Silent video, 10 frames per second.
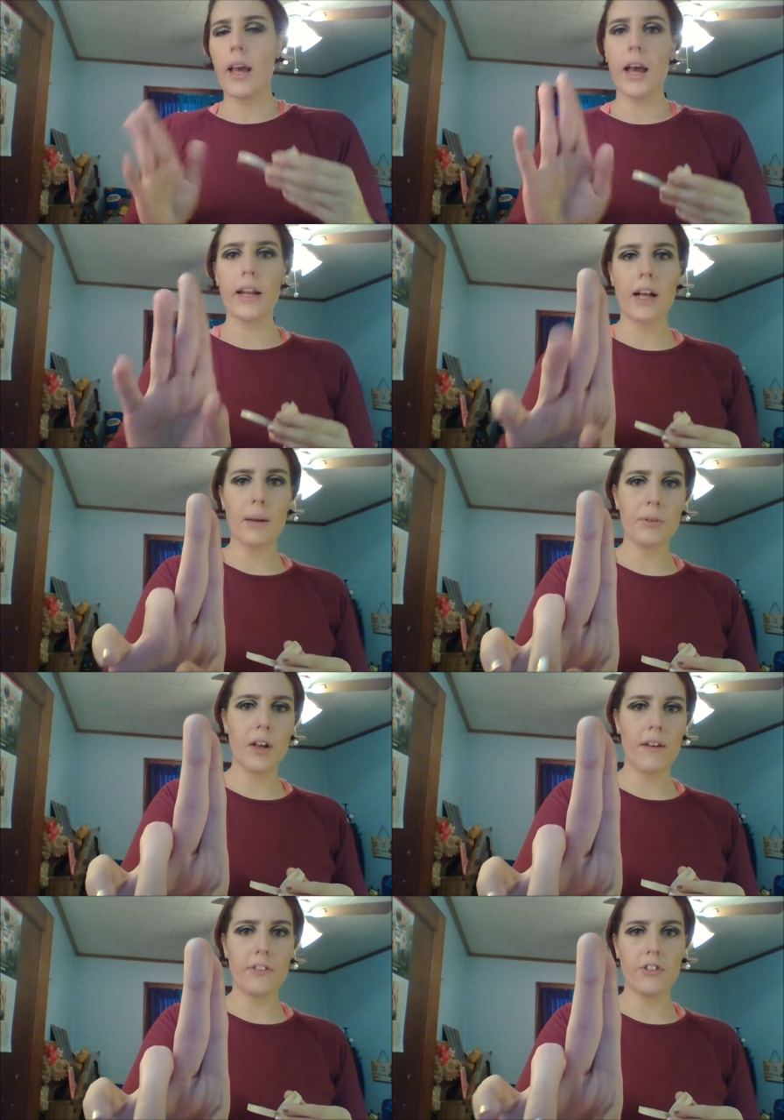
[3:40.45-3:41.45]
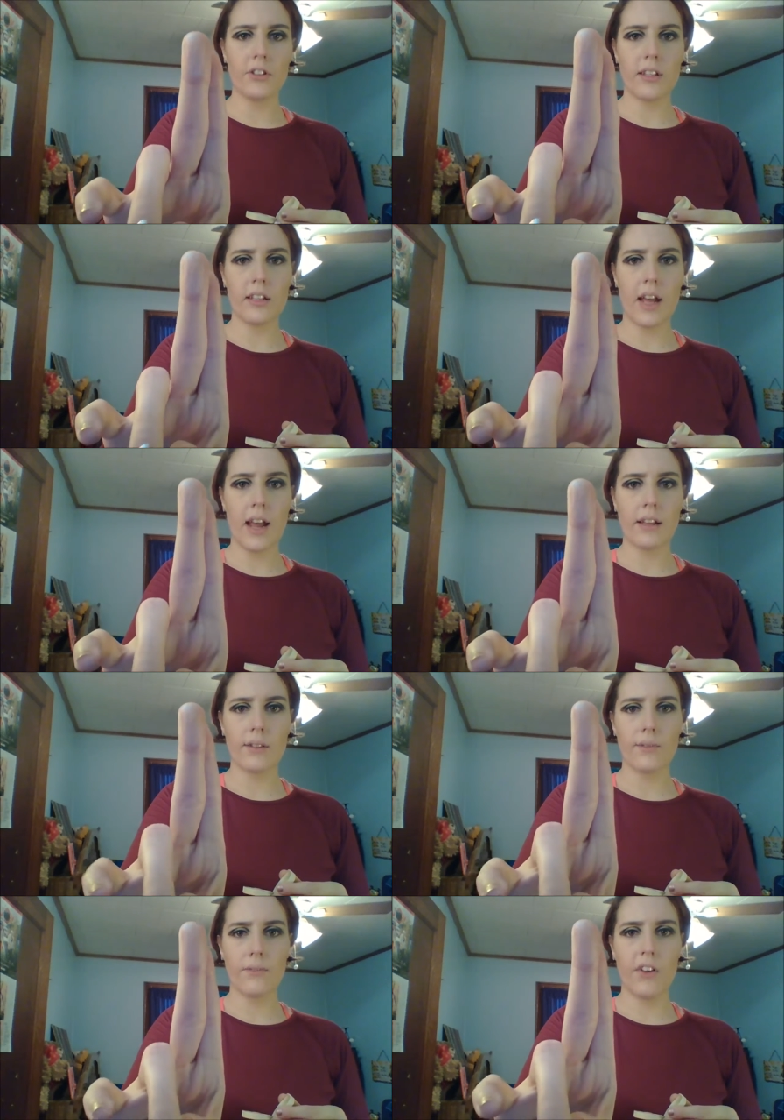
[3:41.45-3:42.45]
and it comes off as just a nice,
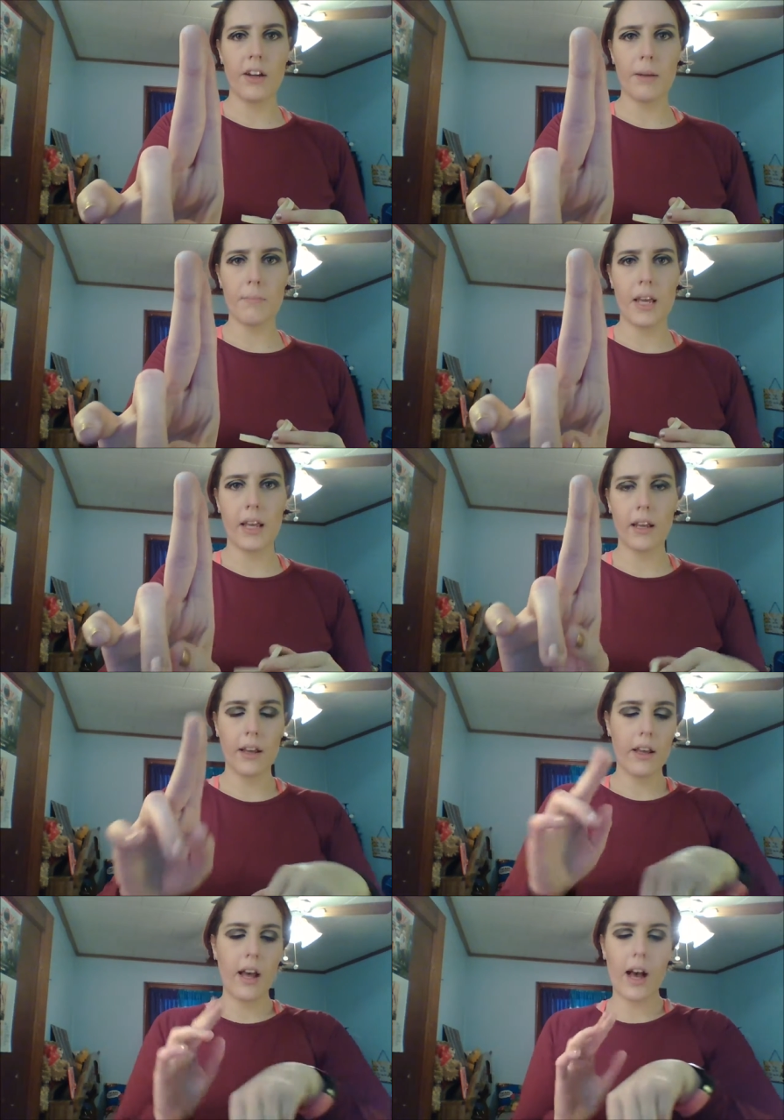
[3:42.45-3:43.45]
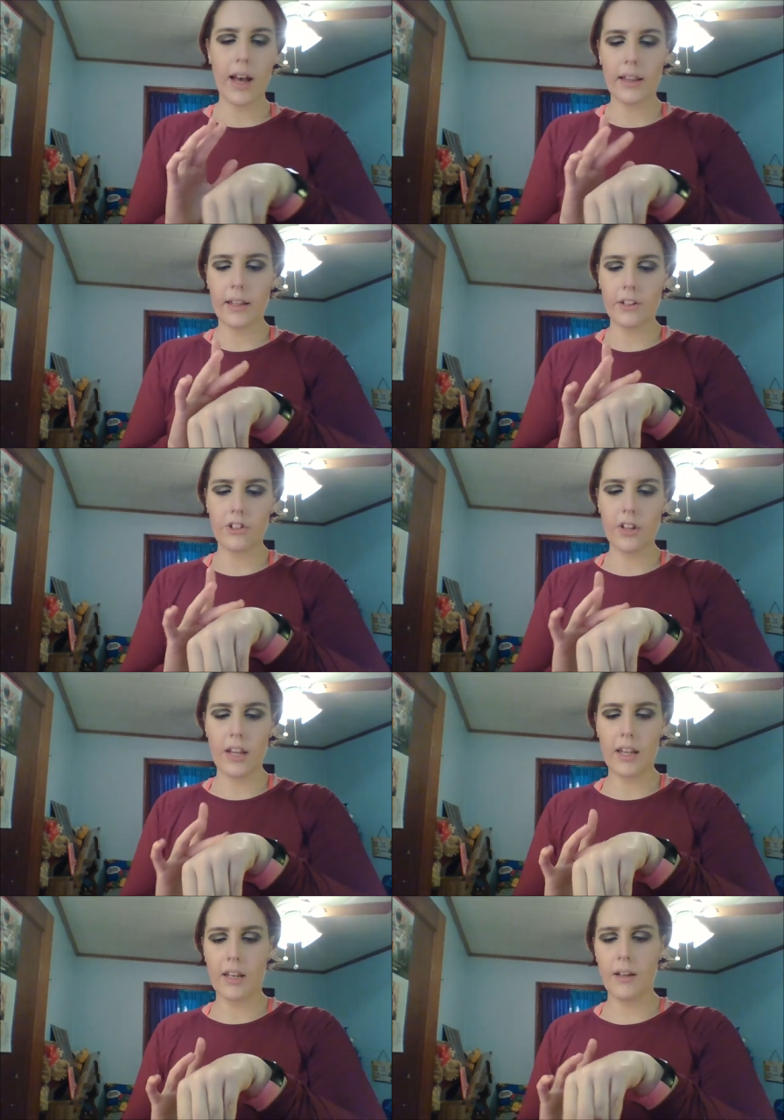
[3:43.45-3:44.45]
very pink highlighter
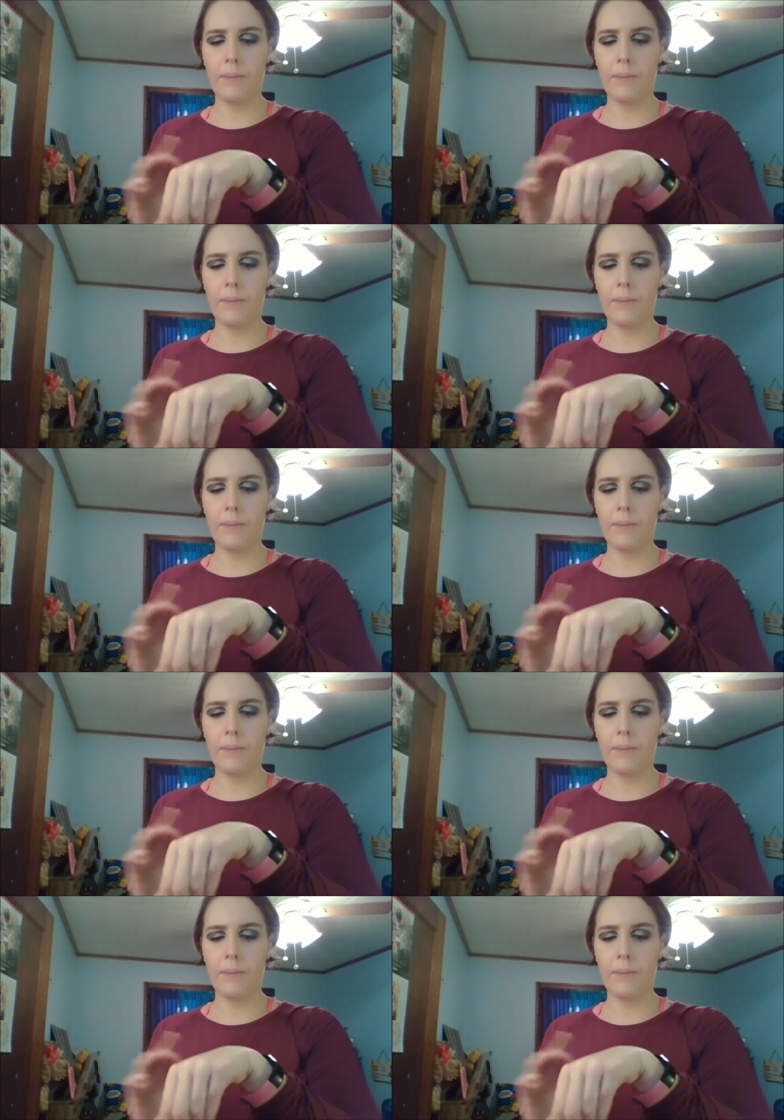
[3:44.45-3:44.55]
shade.